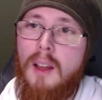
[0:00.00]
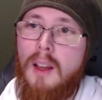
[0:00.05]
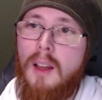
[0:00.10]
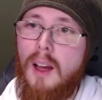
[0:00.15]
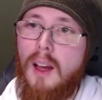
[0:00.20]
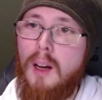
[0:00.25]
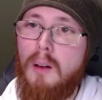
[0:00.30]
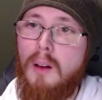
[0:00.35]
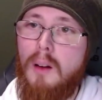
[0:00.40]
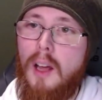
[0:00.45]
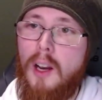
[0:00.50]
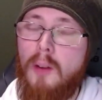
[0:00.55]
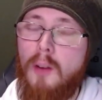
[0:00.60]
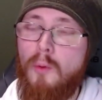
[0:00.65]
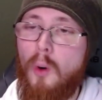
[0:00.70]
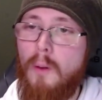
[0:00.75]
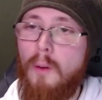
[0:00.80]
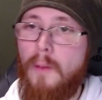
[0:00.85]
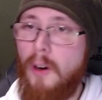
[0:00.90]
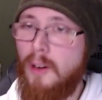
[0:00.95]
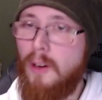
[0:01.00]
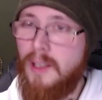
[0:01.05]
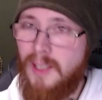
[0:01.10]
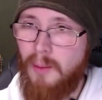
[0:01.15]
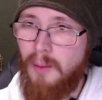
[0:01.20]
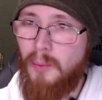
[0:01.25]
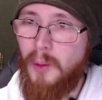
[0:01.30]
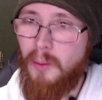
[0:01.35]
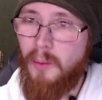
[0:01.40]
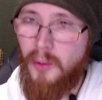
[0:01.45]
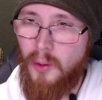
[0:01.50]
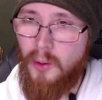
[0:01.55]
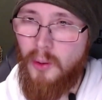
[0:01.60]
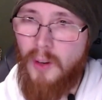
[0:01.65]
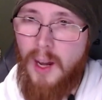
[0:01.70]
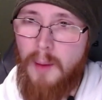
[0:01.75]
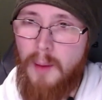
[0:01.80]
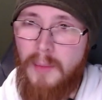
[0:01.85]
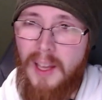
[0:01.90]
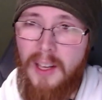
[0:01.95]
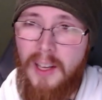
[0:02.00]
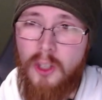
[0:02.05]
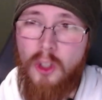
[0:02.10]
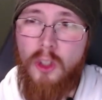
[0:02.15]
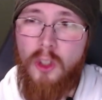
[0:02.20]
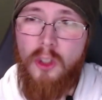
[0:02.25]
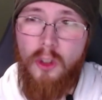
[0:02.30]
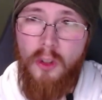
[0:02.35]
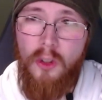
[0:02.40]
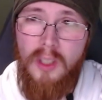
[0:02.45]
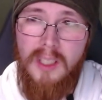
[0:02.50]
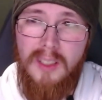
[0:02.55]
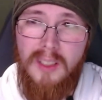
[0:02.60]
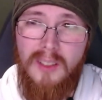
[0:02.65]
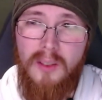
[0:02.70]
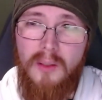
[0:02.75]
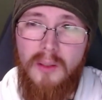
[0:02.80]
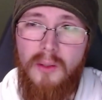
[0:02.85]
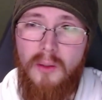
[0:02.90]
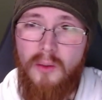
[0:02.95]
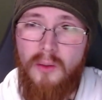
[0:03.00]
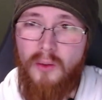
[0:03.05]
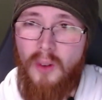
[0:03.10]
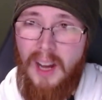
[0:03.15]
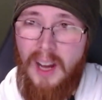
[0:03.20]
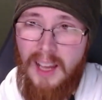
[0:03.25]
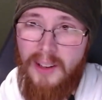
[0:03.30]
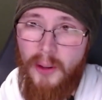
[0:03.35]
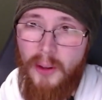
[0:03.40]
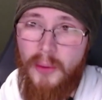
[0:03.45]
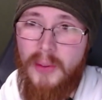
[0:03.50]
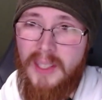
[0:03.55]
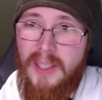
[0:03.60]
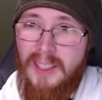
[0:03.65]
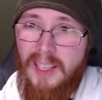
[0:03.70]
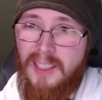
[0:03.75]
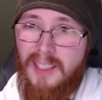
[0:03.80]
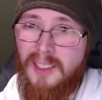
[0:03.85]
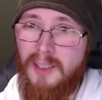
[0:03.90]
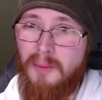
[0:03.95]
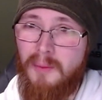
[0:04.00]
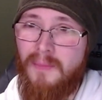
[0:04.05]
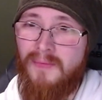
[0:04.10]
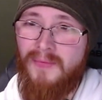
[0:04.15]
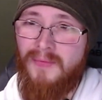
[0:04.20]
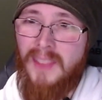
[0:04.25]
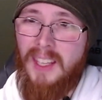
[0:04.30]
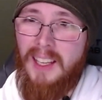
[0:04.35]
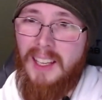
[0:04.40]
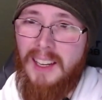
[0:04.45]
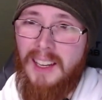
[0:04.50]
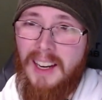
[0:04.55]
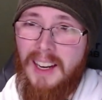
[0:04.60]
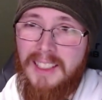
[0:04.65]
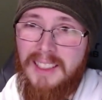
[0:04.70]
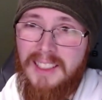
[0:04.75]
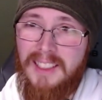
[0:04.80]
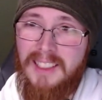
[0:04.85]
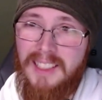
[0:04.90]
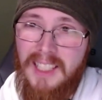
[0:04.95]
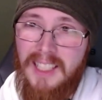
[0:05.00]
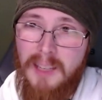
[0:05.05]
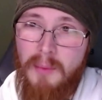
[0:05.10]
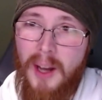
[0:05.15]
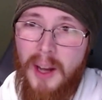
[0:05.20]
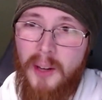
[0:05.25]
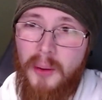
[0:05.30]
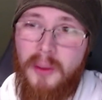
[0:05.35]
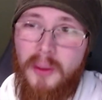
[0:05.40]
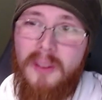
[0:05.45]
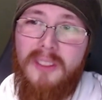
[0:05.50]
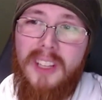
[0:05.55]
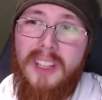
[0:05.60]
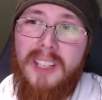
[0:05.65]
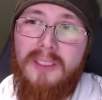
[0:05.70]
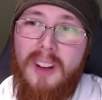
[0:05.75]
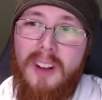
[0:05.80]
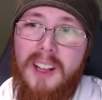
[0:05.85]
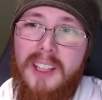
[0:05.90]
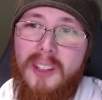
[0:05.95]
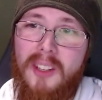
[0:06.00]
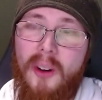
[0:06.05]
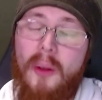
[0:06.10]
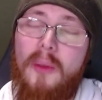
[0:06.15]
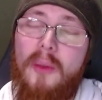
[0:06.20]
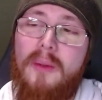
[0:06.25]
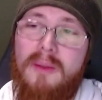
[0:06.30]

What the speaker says: And I wrote a very simple program, and as soon as it ran on the system and I could see my own thing running on